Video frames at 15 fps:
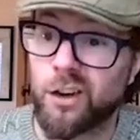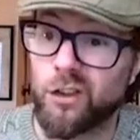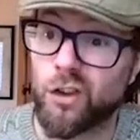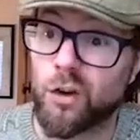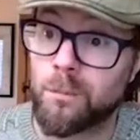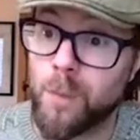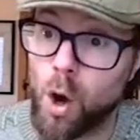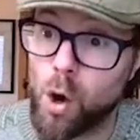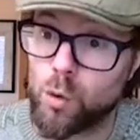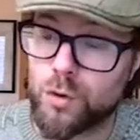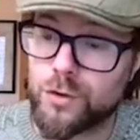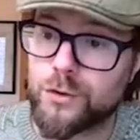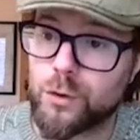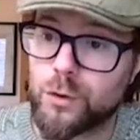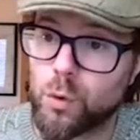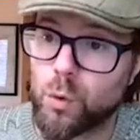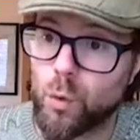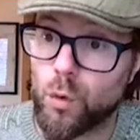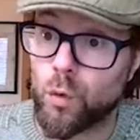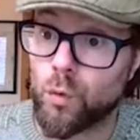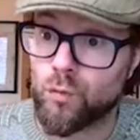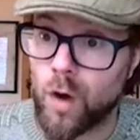the Mosel,
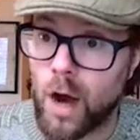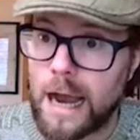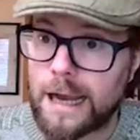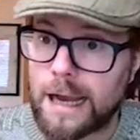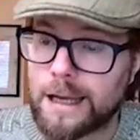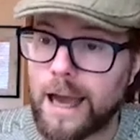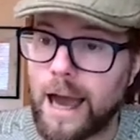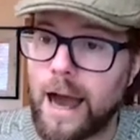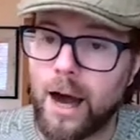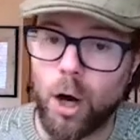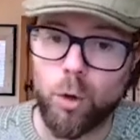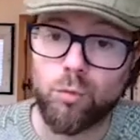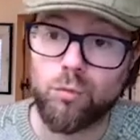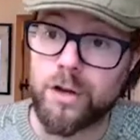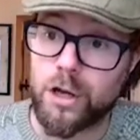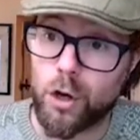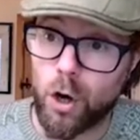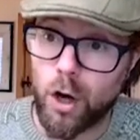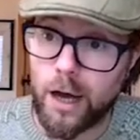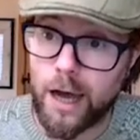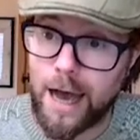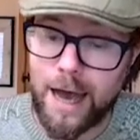the Rheingau,
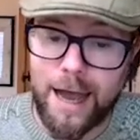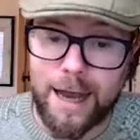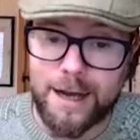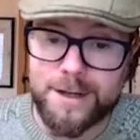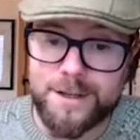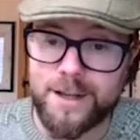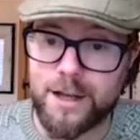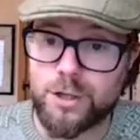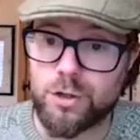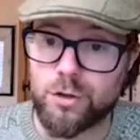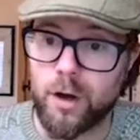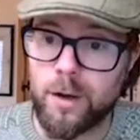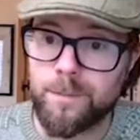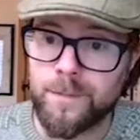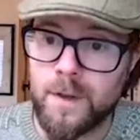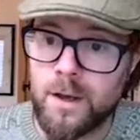Rioja, et cetera,